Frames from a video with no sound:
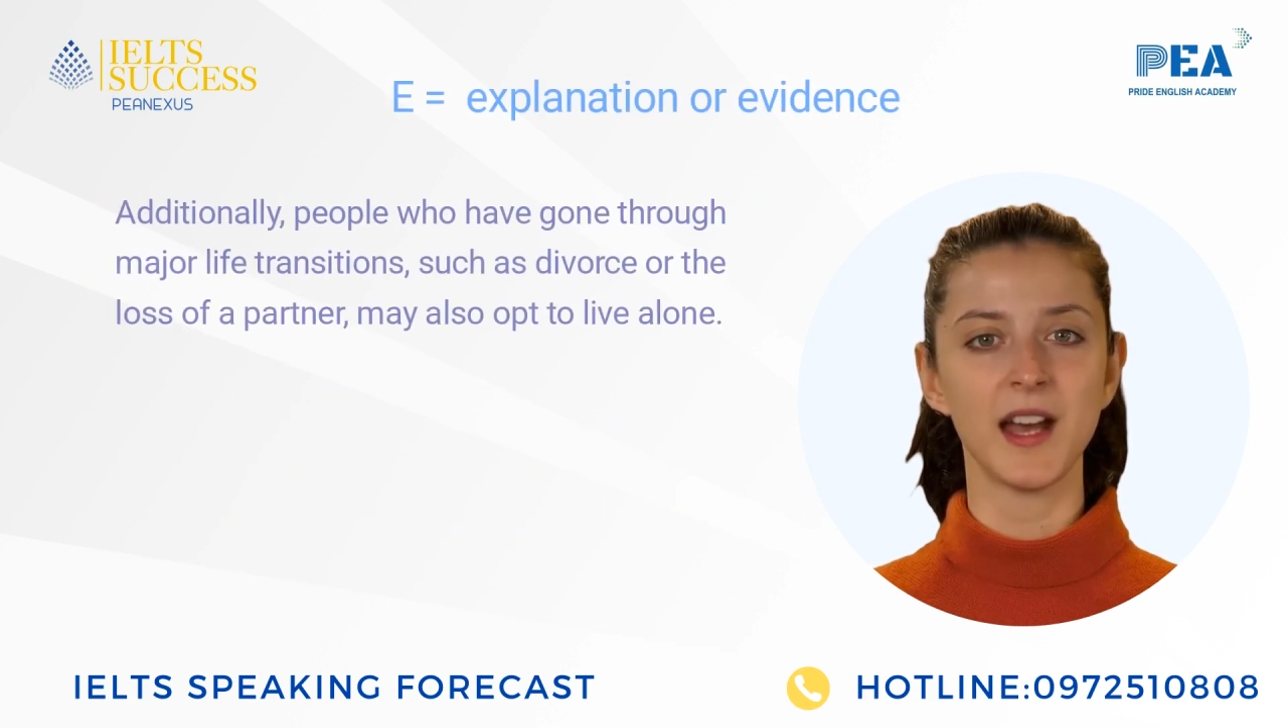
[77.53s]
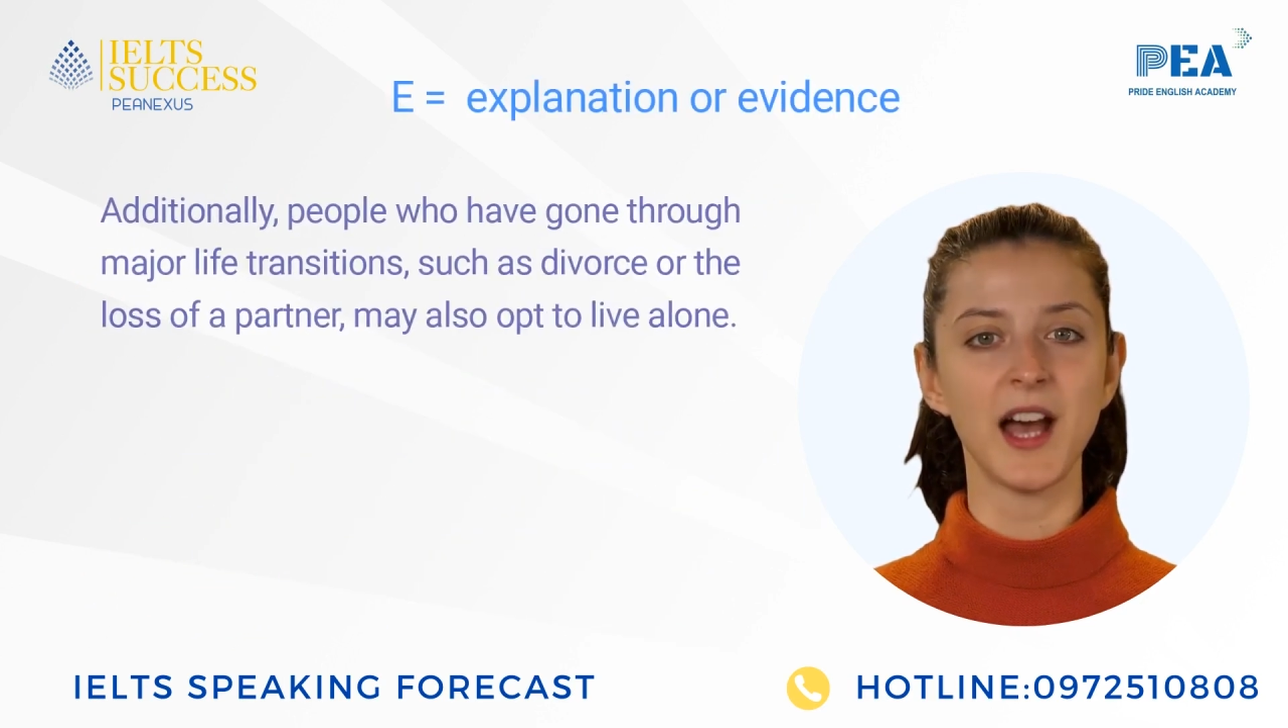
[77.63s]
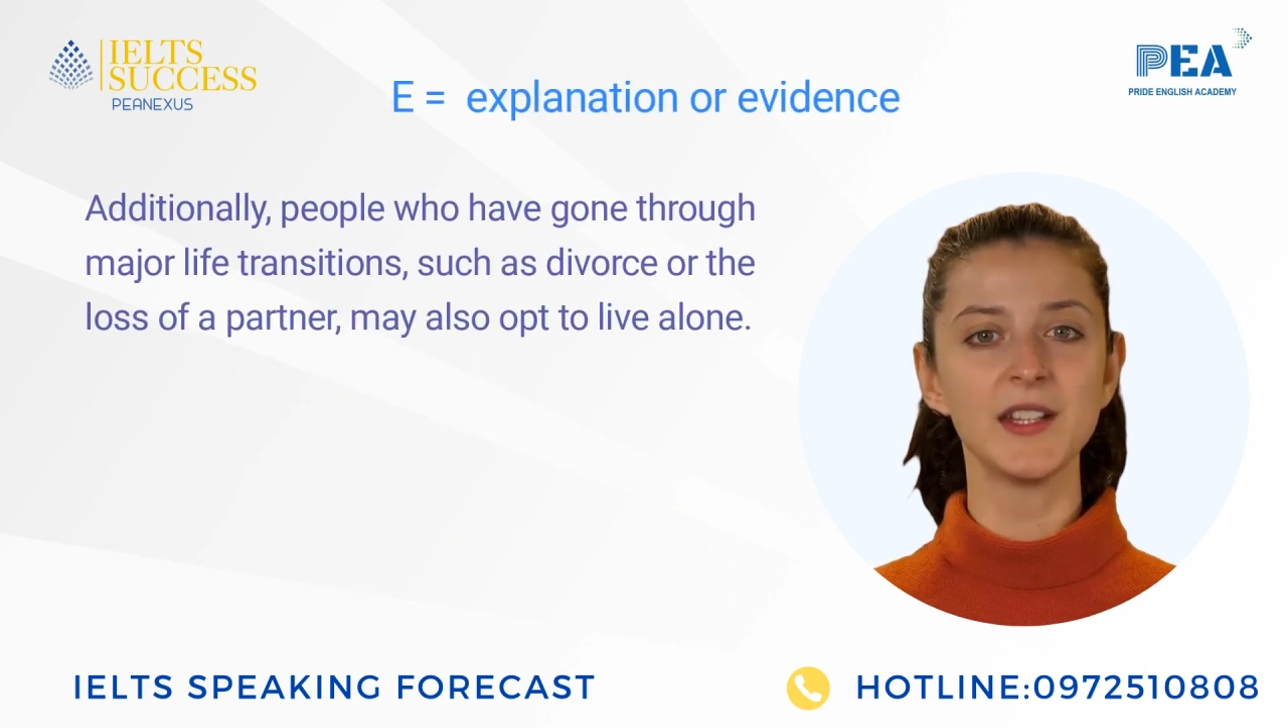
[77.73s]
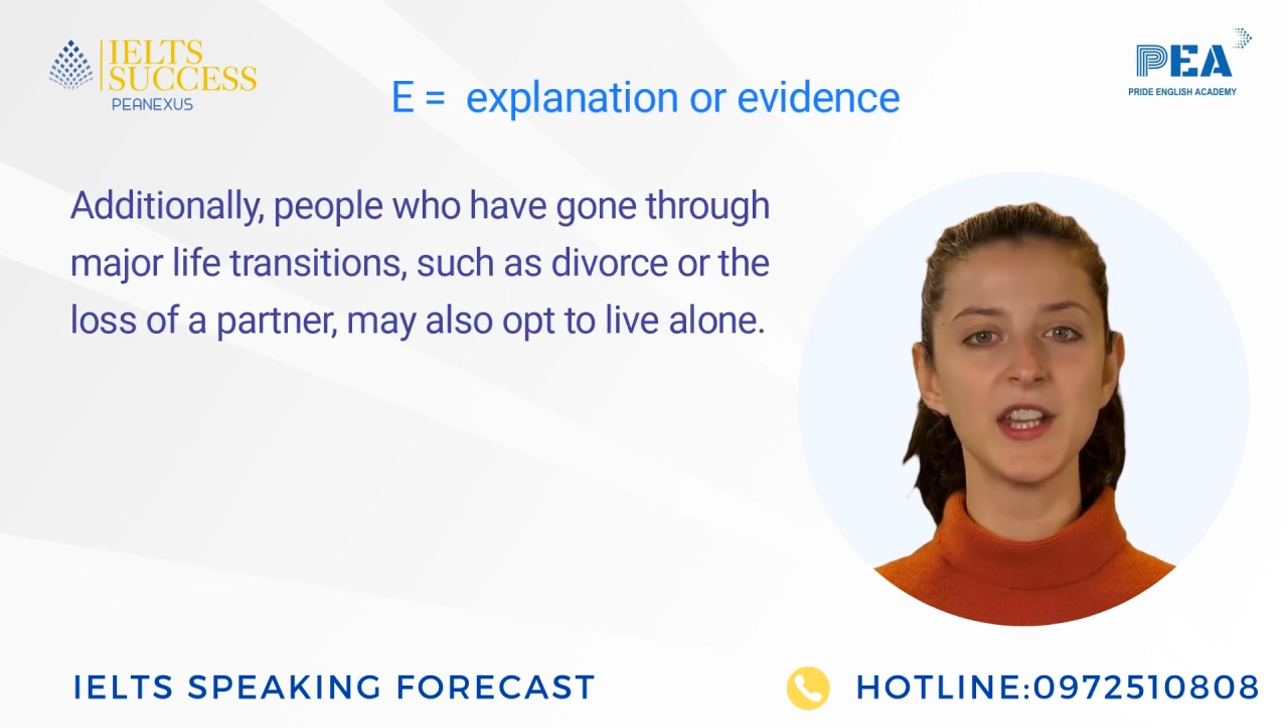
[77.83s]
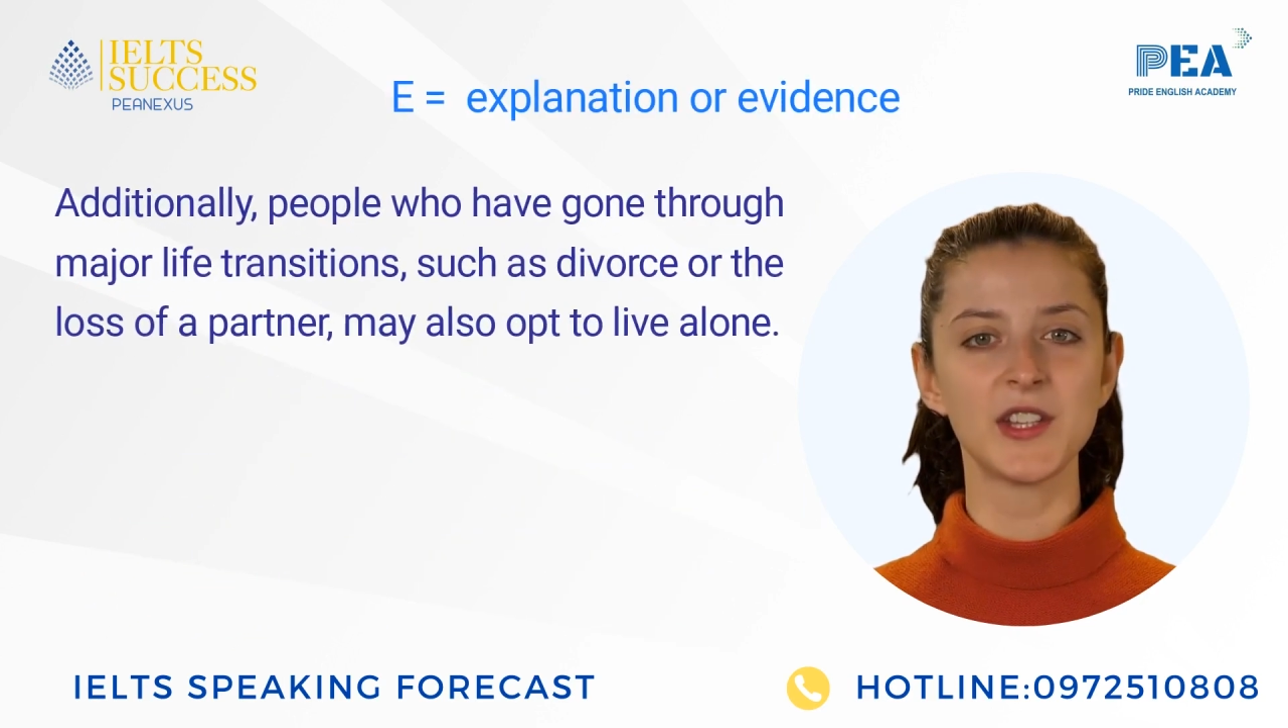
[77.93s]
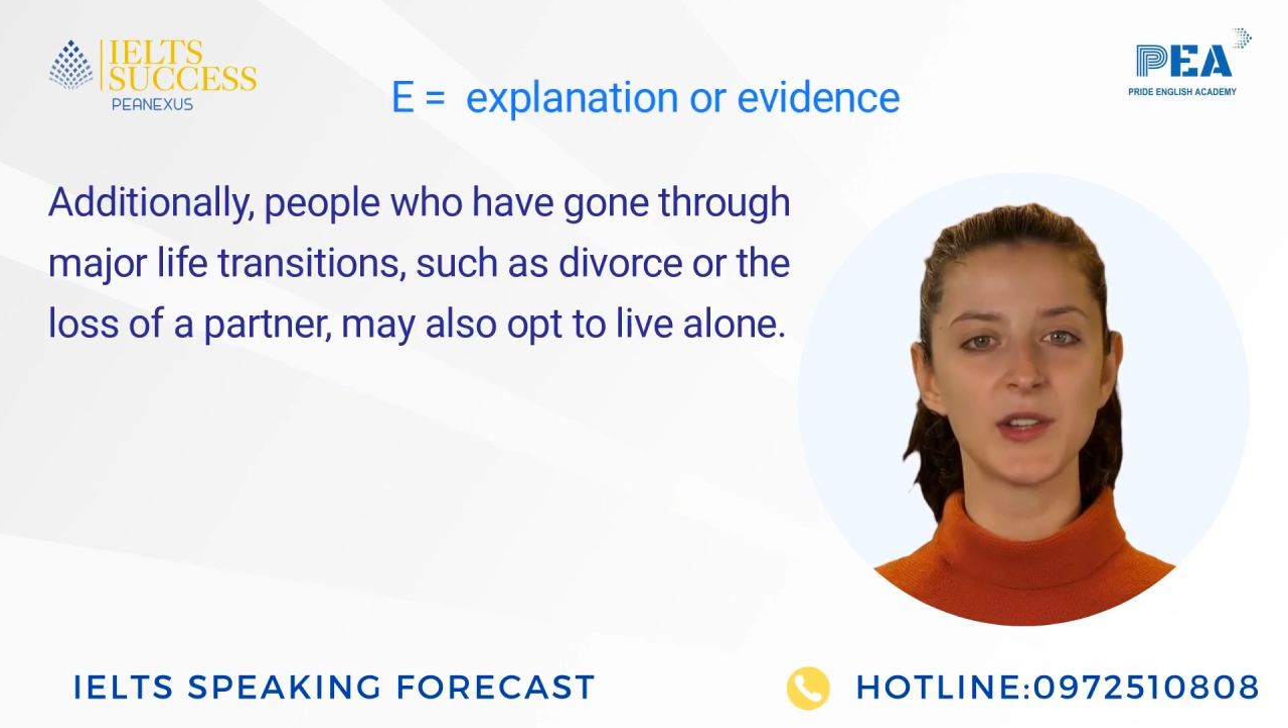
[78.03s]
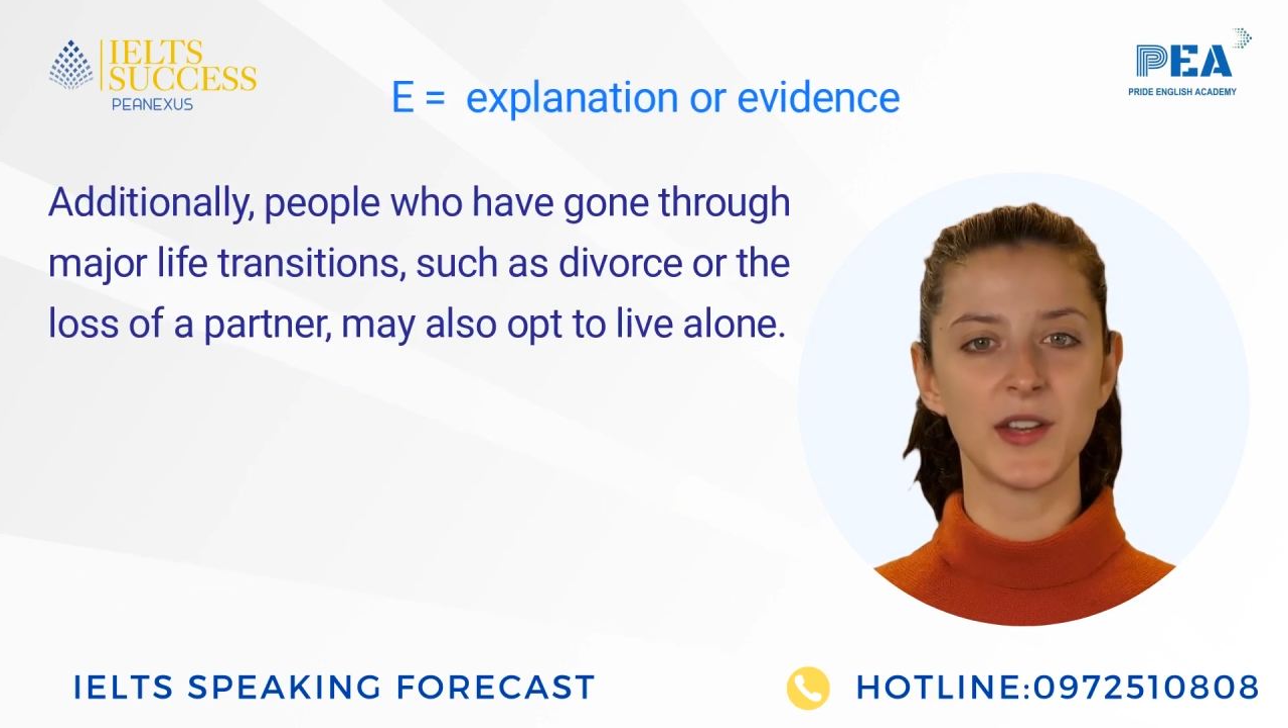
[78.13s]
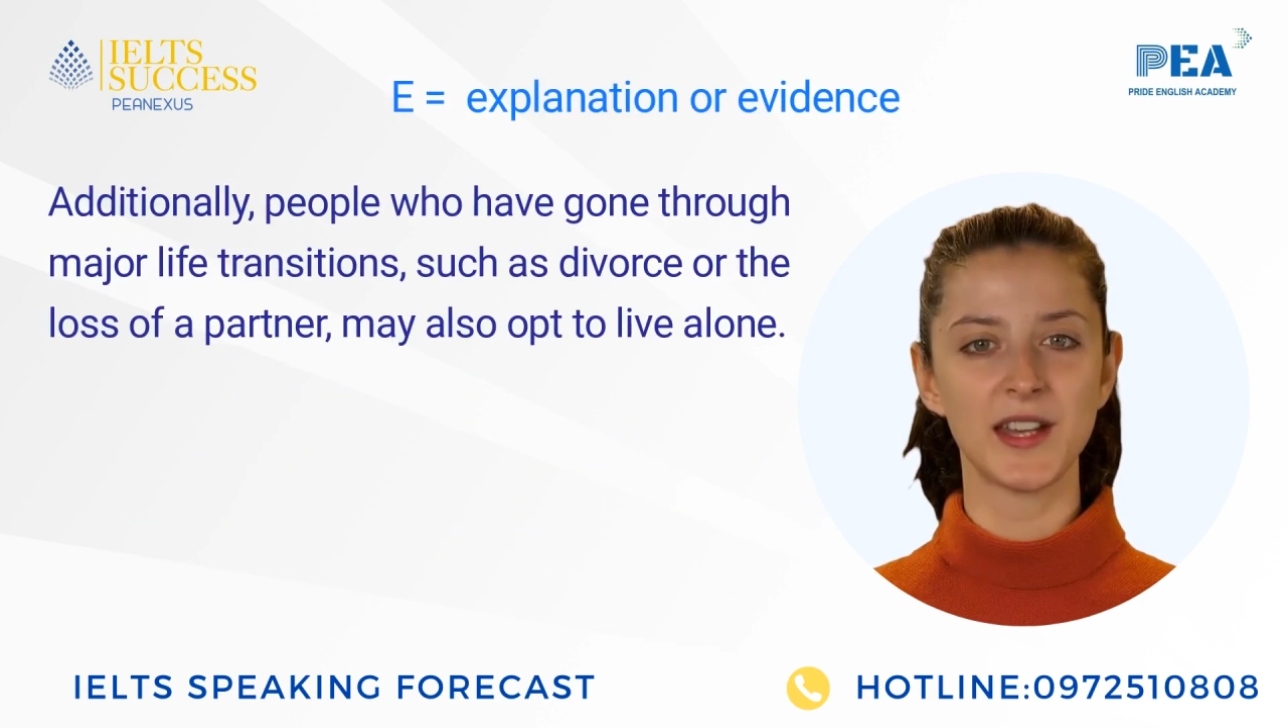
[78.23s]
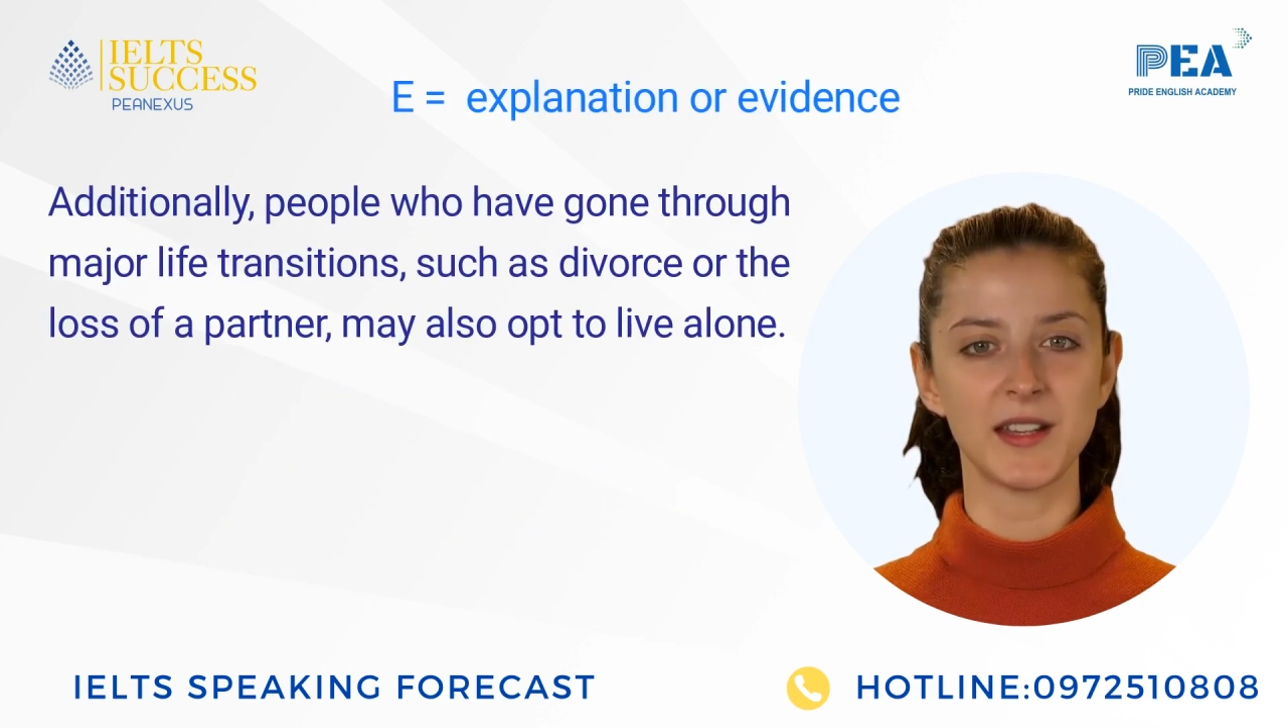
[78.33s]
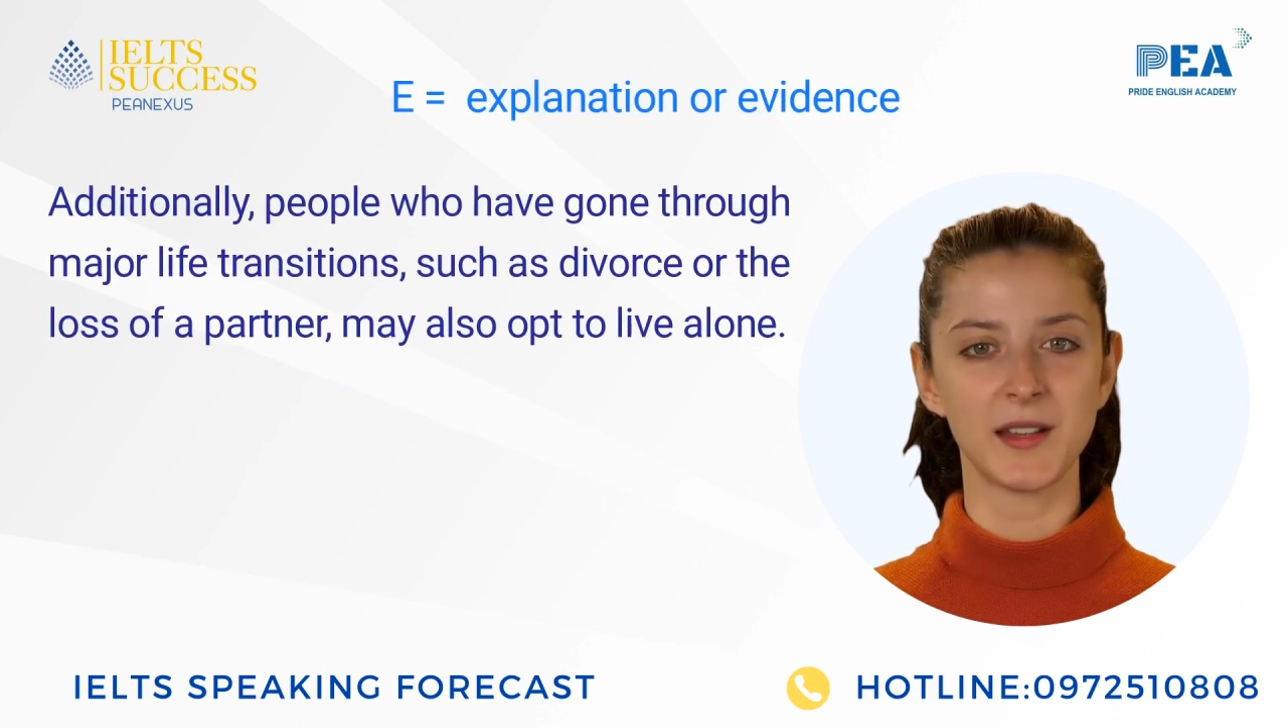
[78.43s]

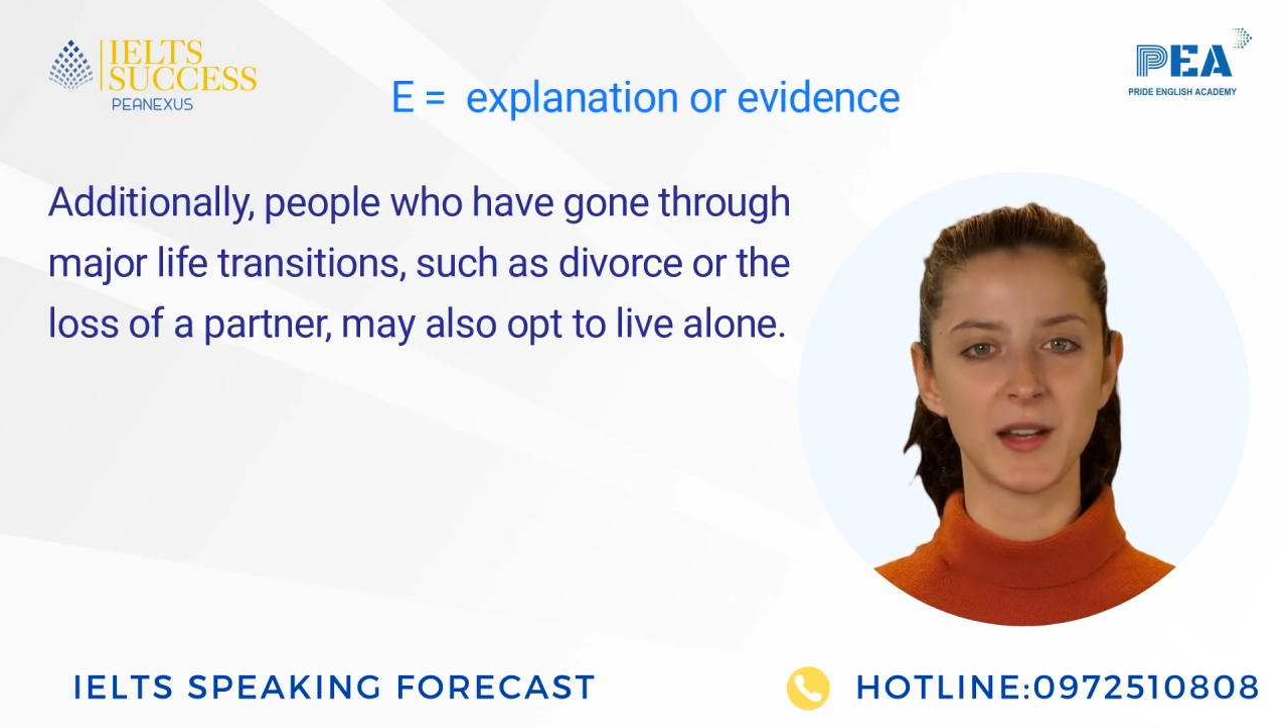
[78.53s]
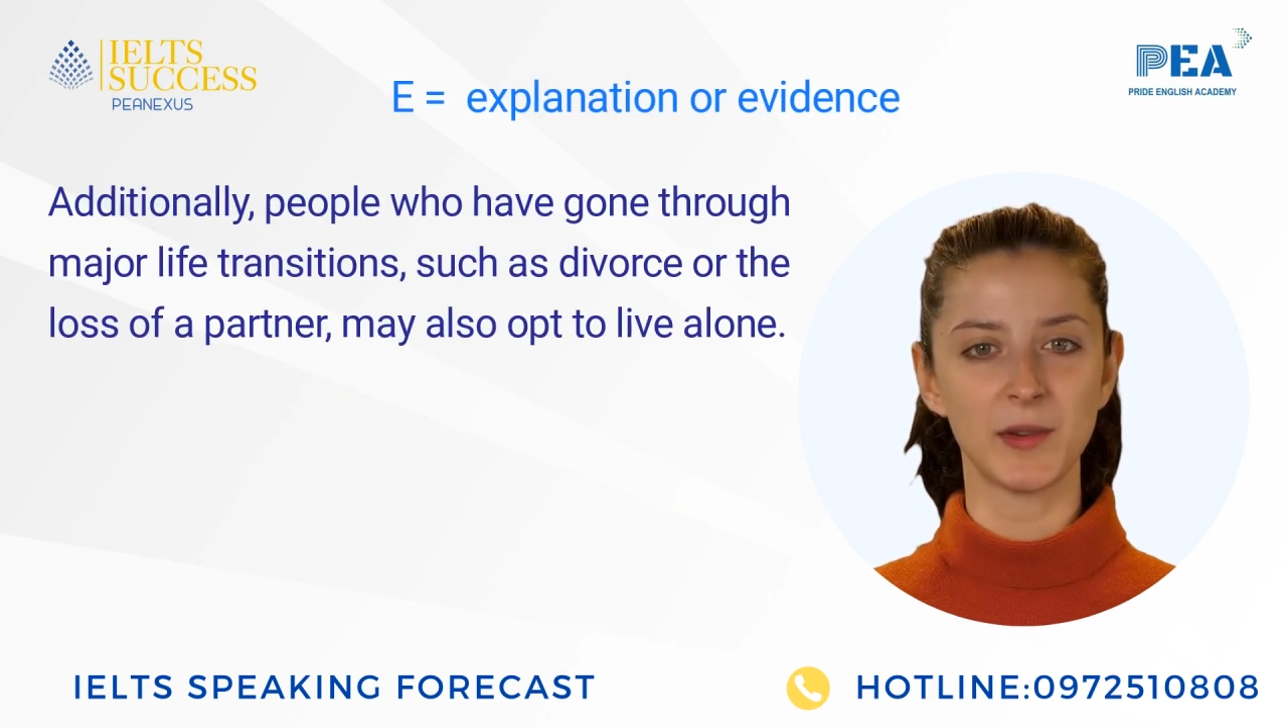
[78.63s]
Additionally,